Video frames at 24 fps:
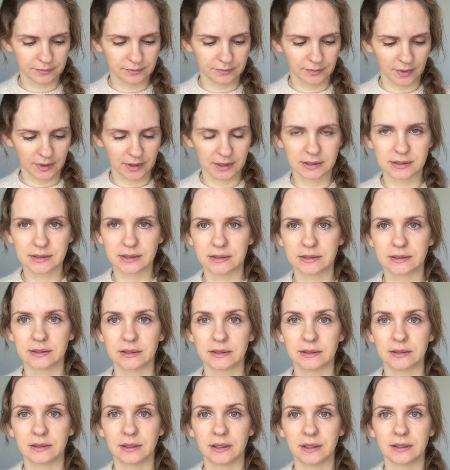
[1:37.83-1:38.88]
This is
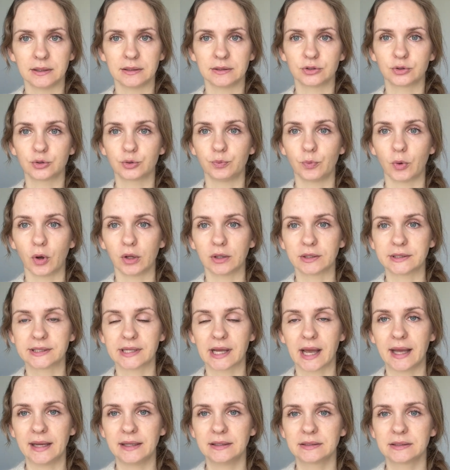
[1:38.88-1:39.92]
in a small
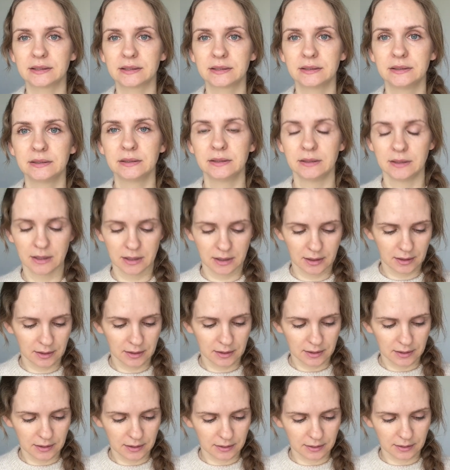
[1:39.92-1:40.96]
size.
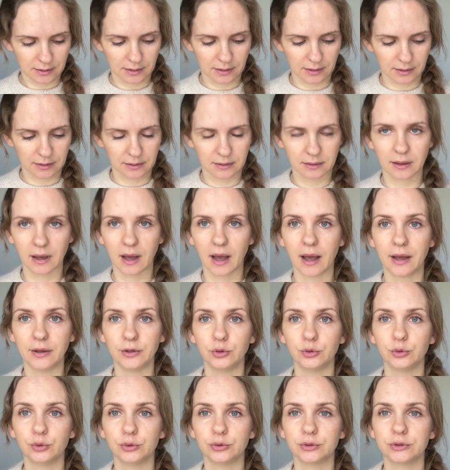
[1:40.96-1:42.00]
I
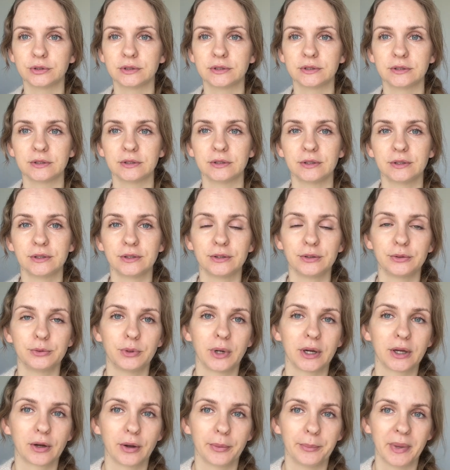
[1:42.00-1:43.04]
used
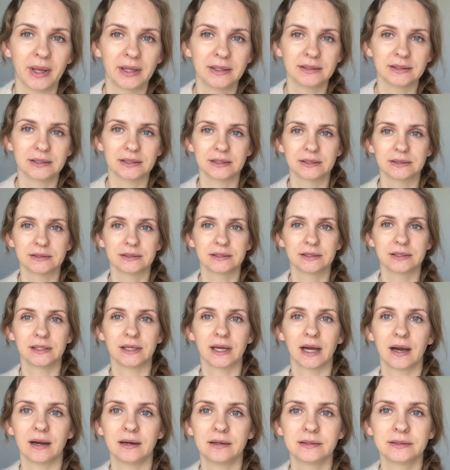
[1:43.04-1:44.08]
recommended
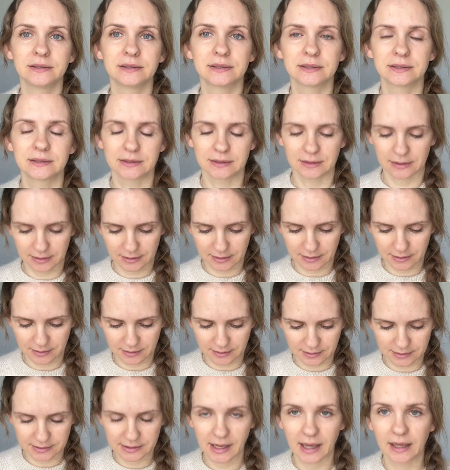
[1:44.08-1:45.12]
yarns,
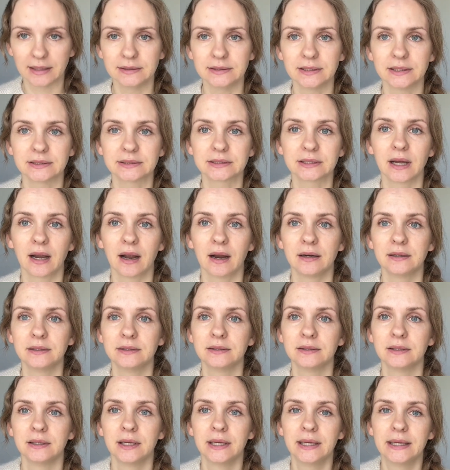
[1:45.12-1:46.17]
Sadness
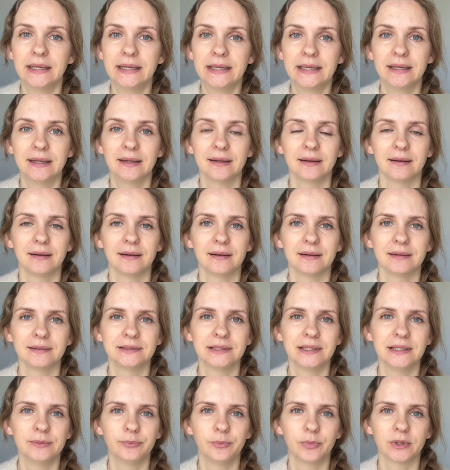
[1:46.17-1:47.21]
Garden,
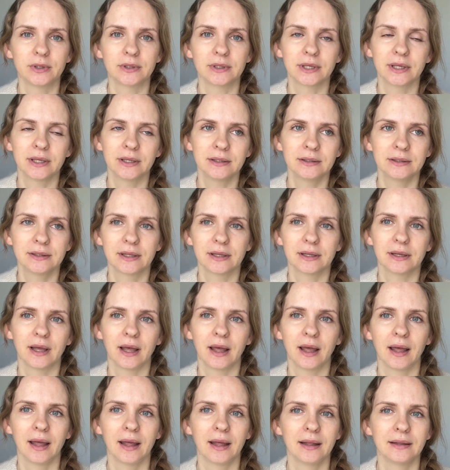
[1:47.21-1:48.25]
Teen Per Gint,
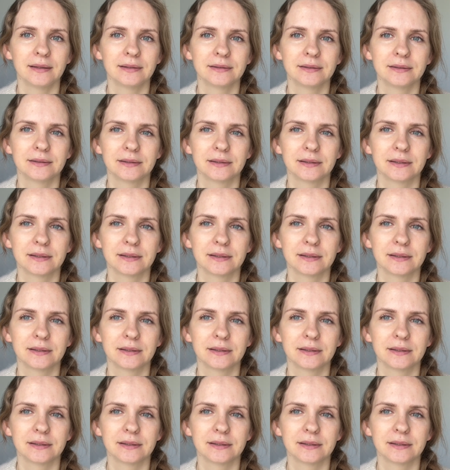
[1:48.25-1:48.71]
and